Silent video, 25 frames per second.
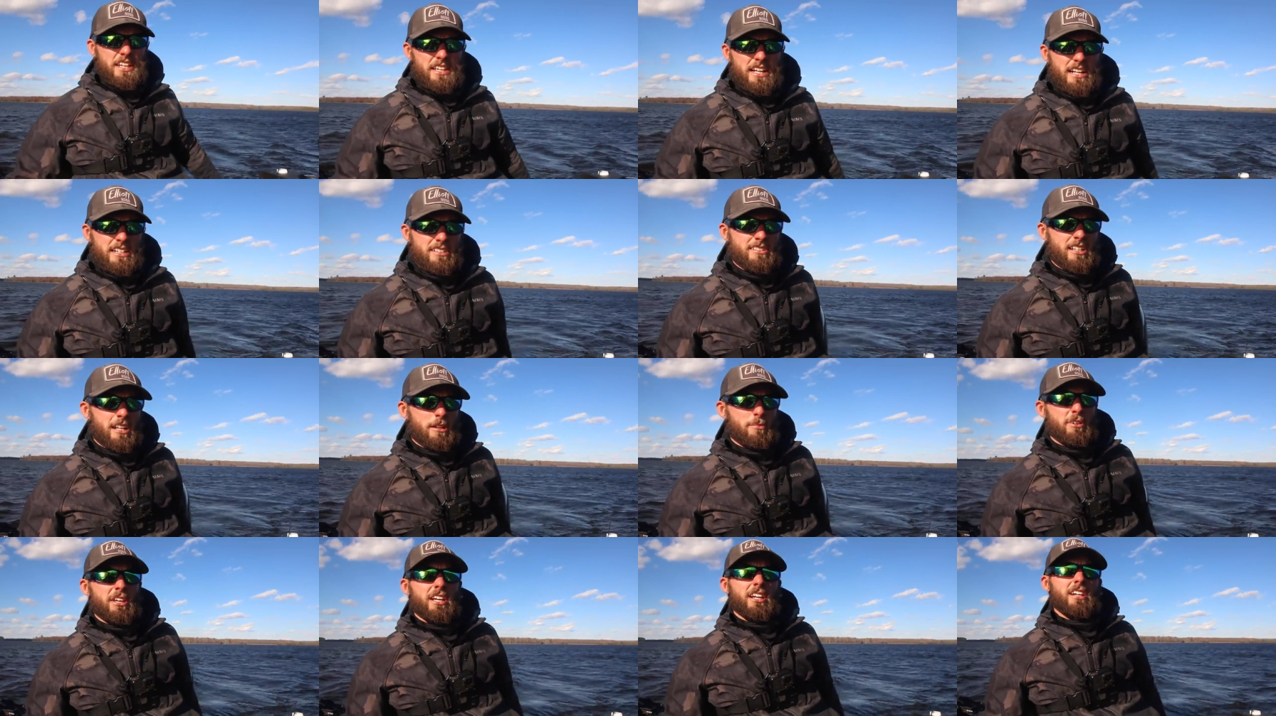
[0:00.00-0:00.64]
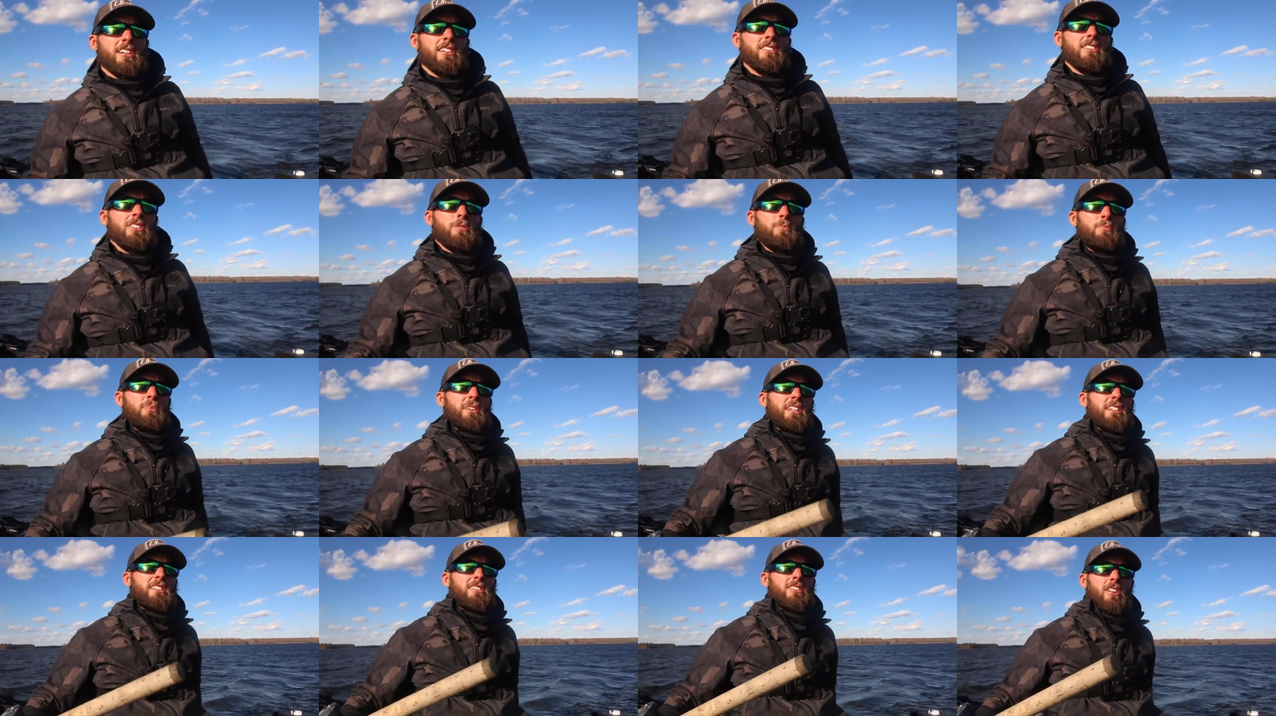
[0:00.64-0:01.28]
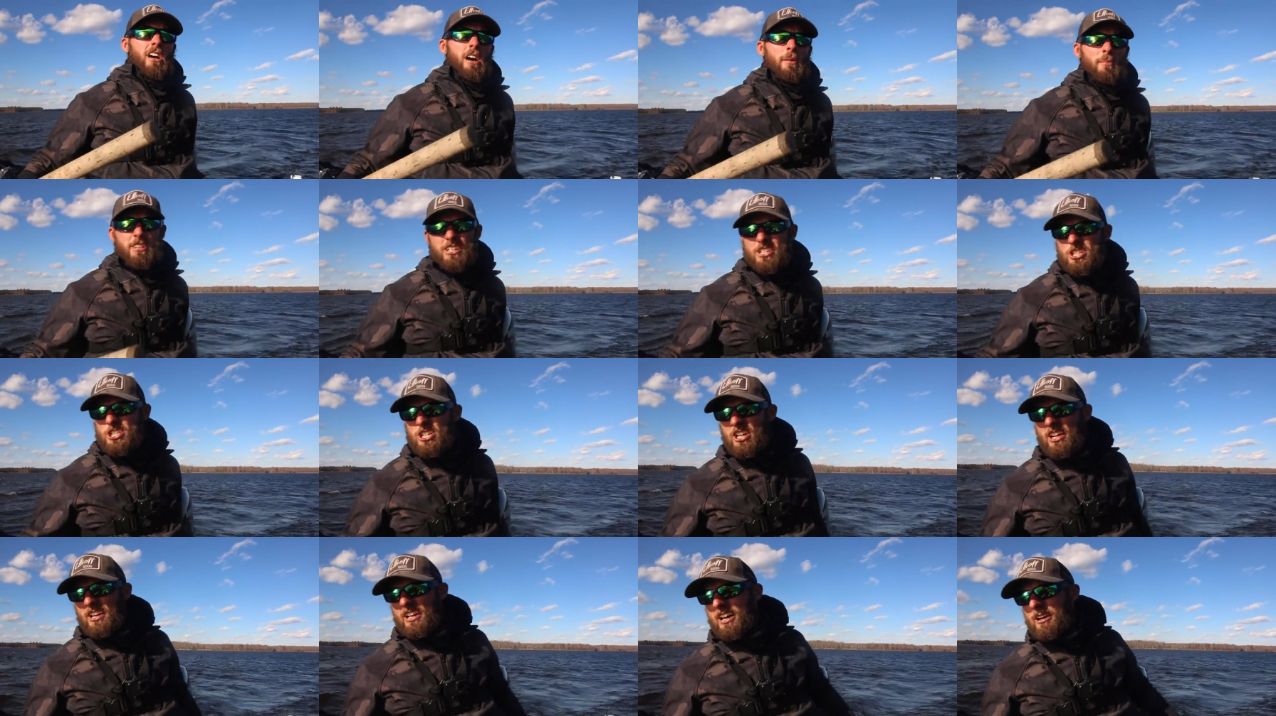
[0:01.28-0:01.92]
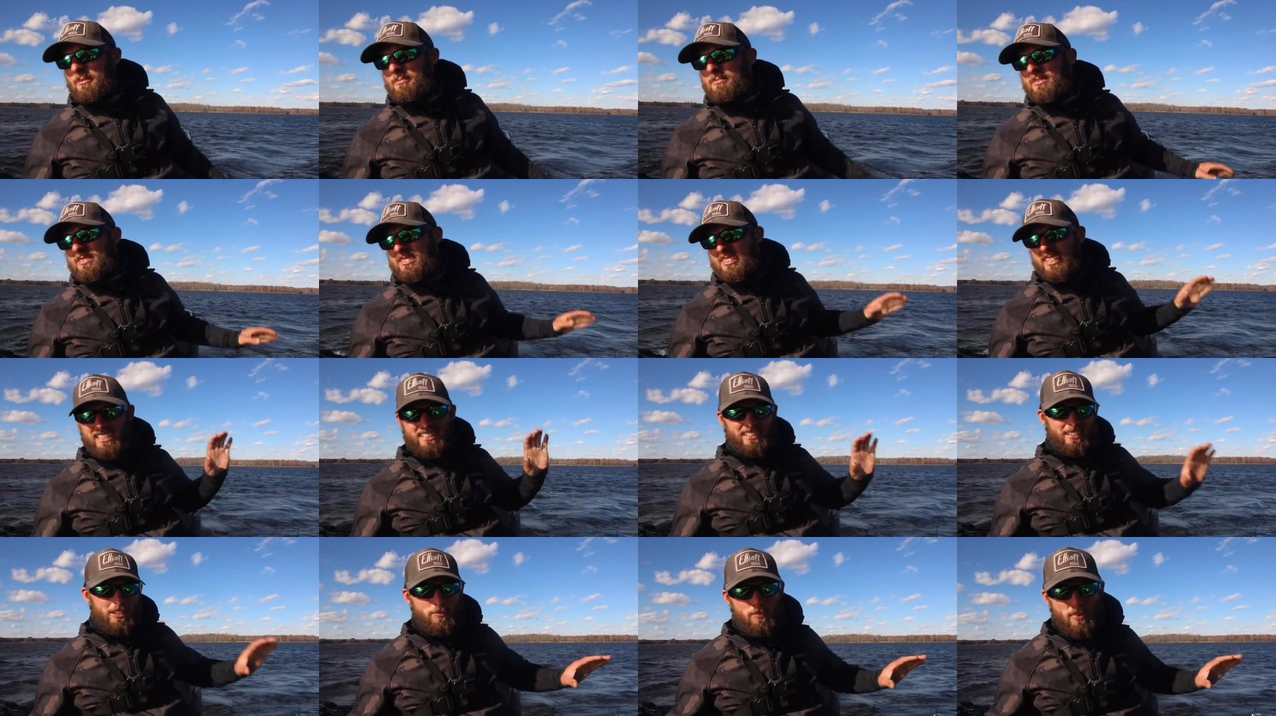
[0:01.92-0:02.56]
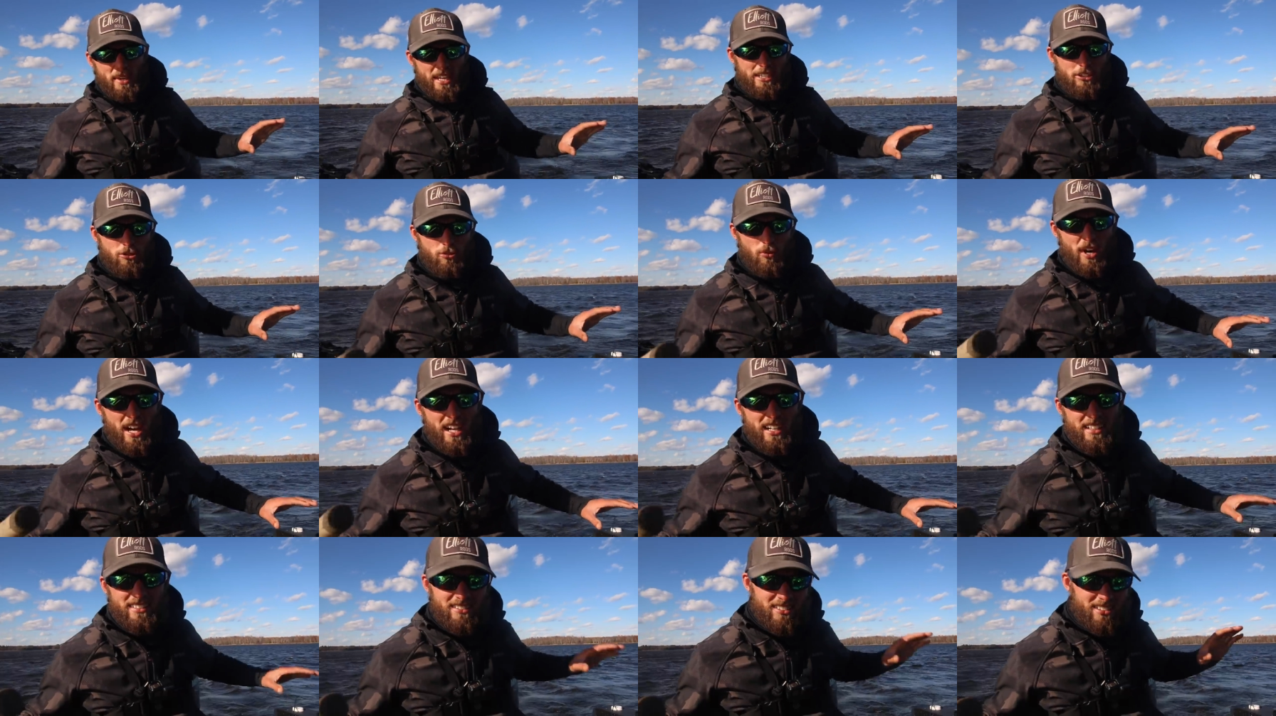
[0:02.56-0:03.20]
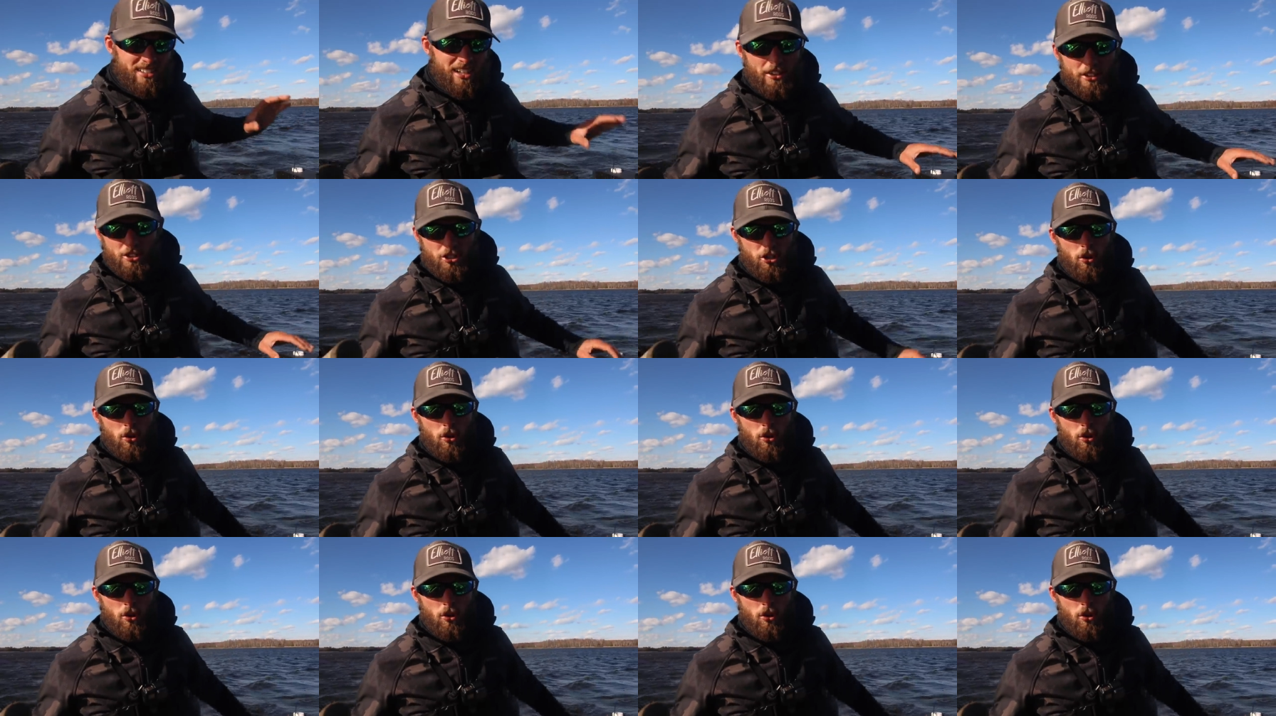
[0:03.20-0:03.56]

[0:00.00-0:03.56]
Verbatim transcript: in there is gonna be a good speed so I'm gonna shut up let's get these baits wet and start